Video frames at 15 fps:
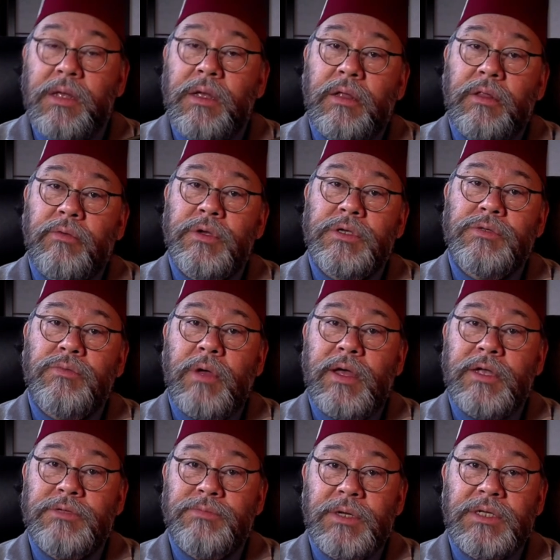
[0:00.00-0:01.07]
And the reason why
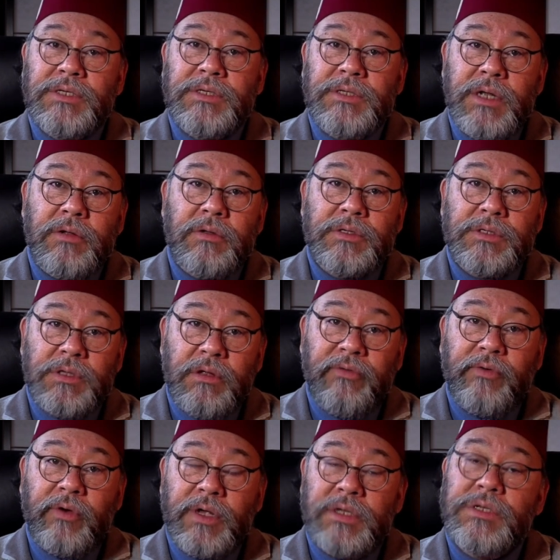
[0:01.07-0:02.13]
is because nickel
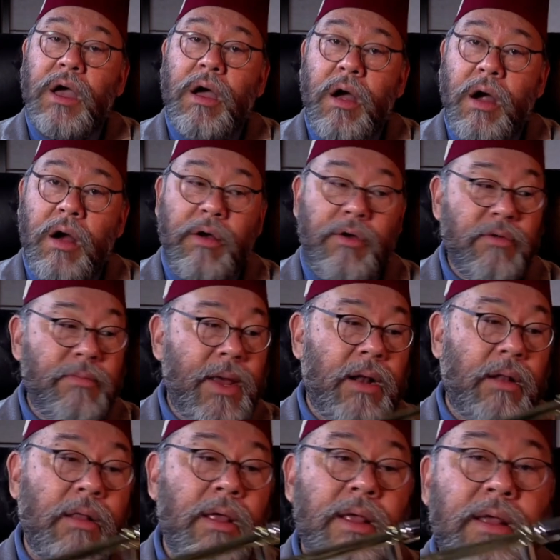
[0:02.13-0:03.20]
silver is a harder metal.